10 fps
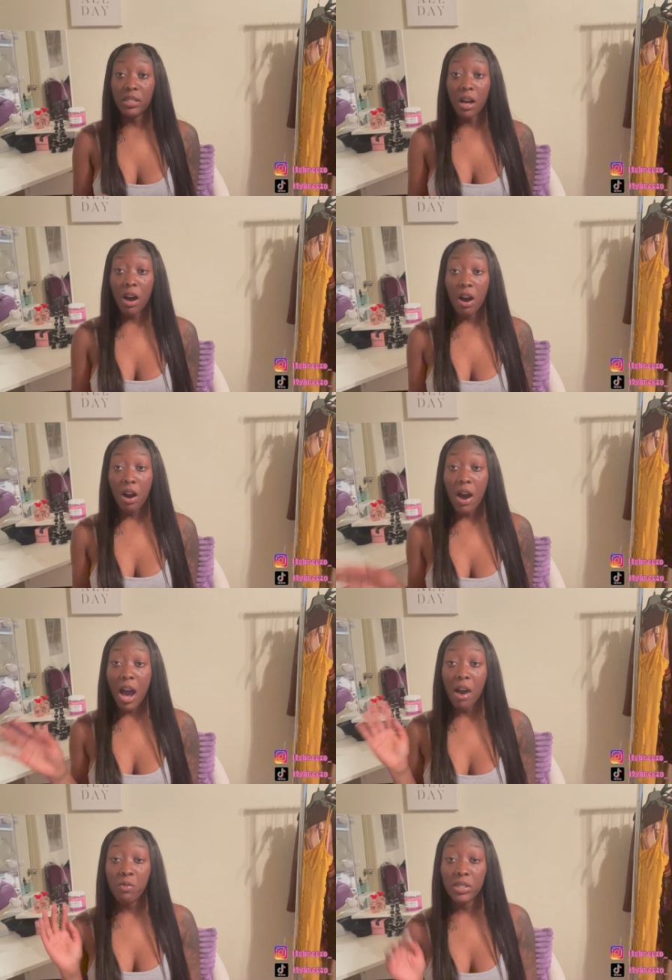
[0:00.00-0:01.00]
haul,
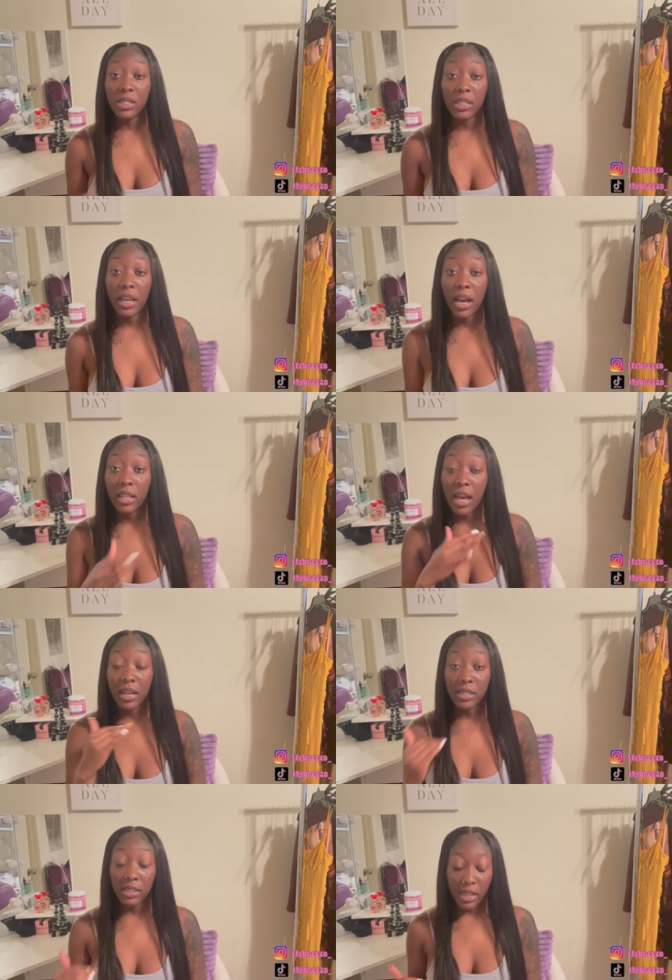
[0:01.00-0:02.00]
I was sent a
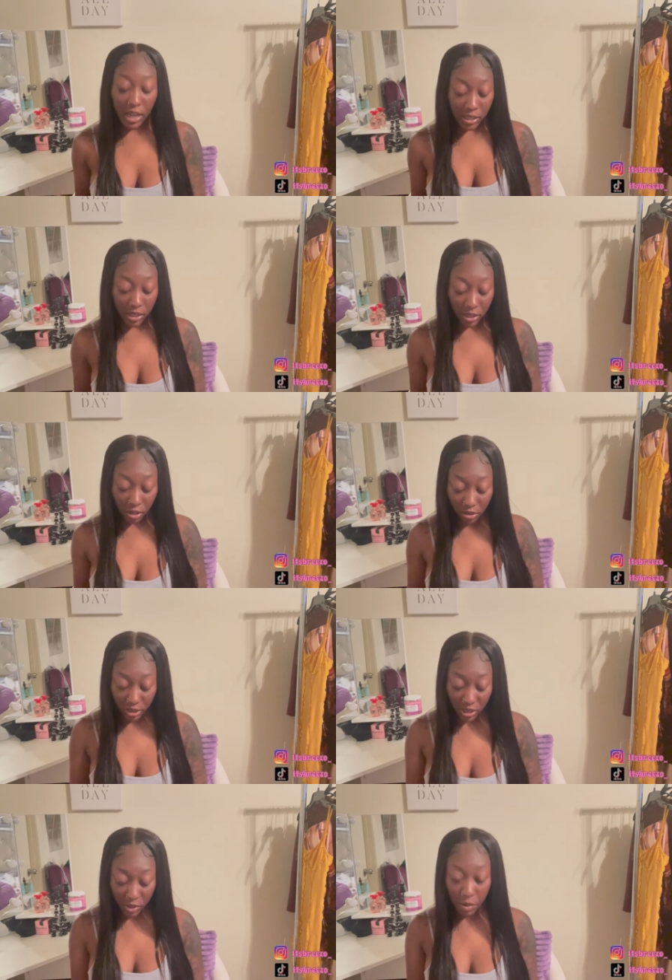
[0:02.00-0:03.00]
lot of sets, so
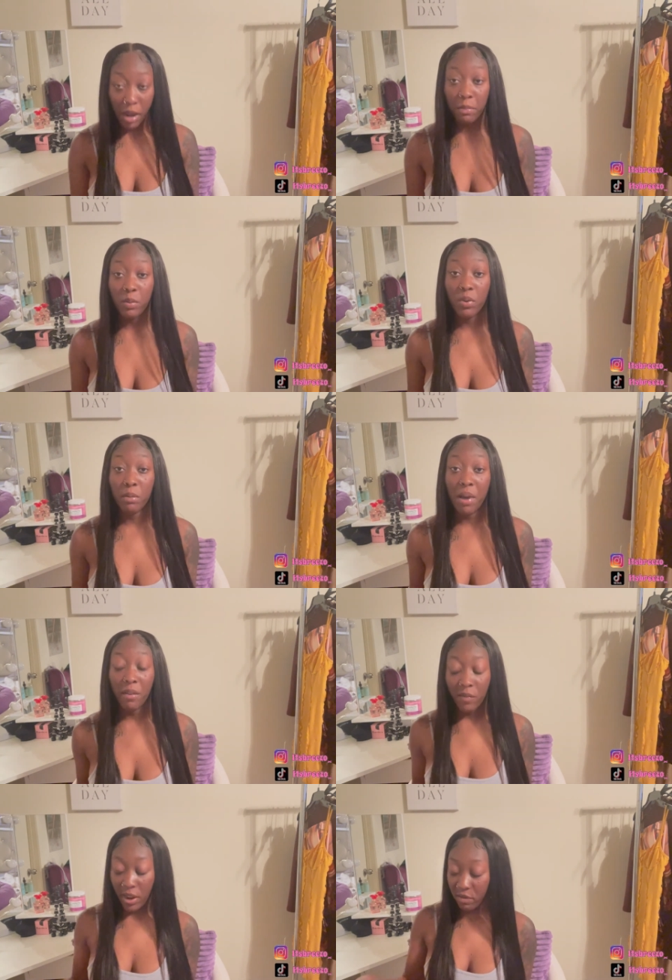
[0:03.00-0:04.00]
this is probably one of my
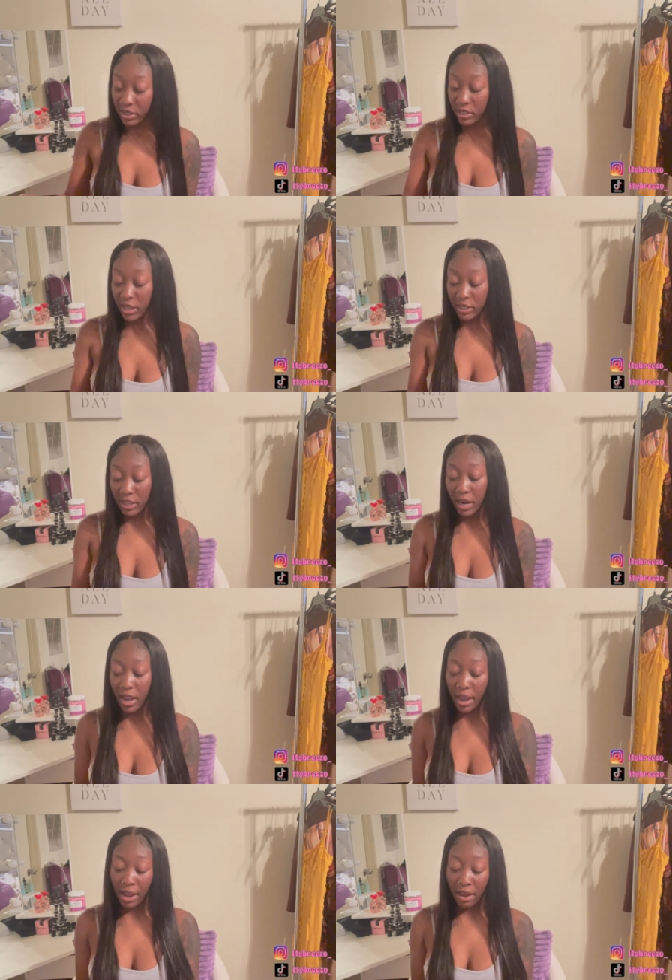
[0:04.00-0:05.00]
favorite sets that
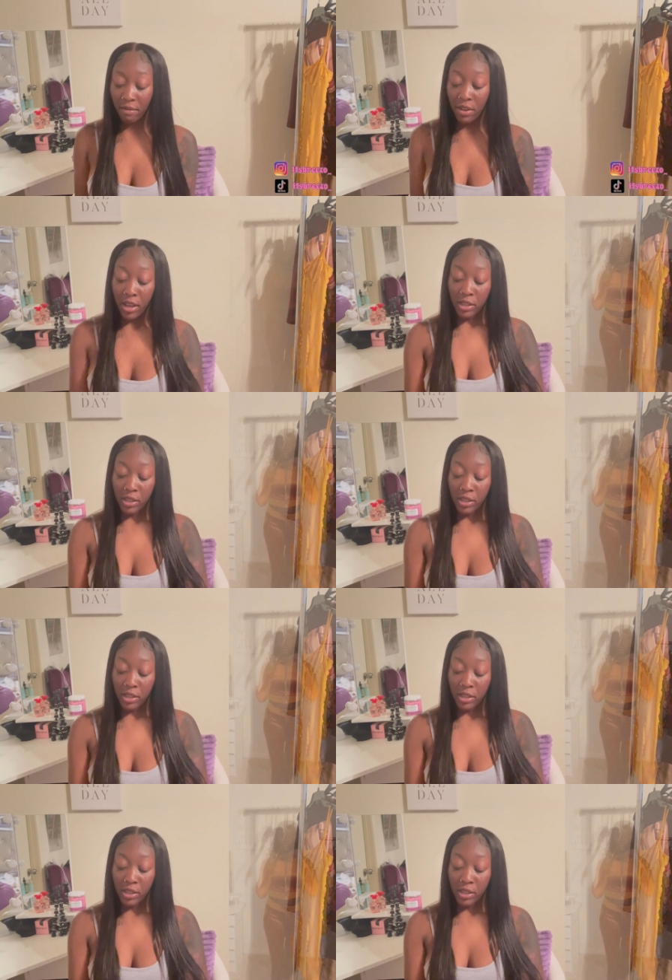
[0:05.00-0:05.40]
I have.